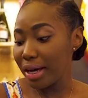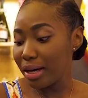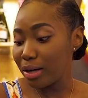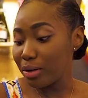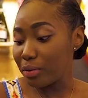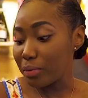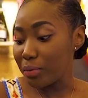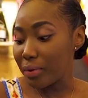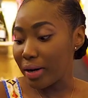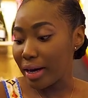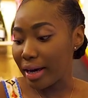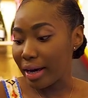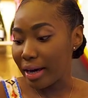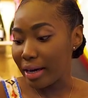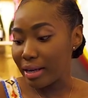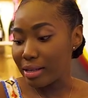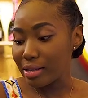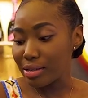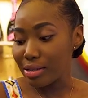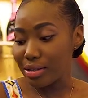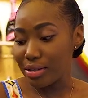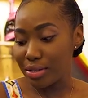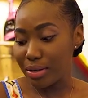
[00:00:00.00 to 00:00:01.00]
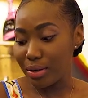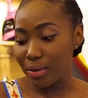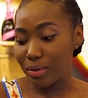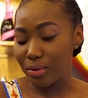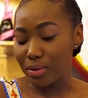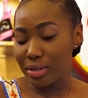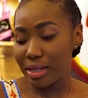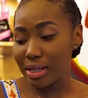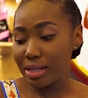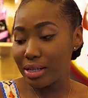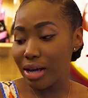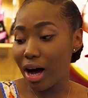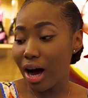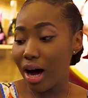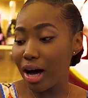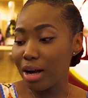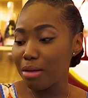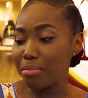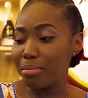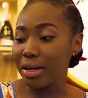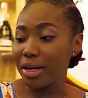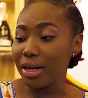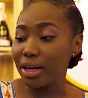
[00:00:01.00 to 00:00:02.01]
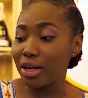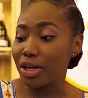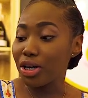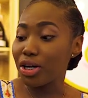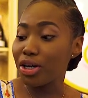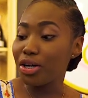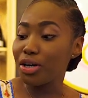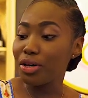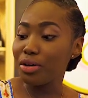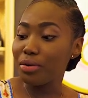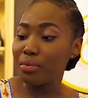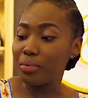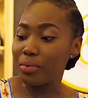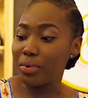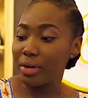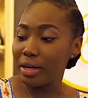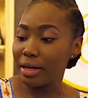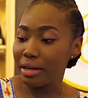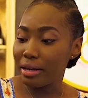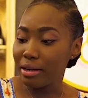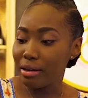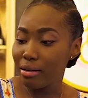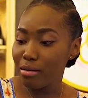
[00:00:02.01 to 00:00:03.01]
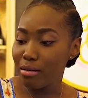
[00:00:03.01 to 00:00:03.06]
big on wine, so this ought to be a good one.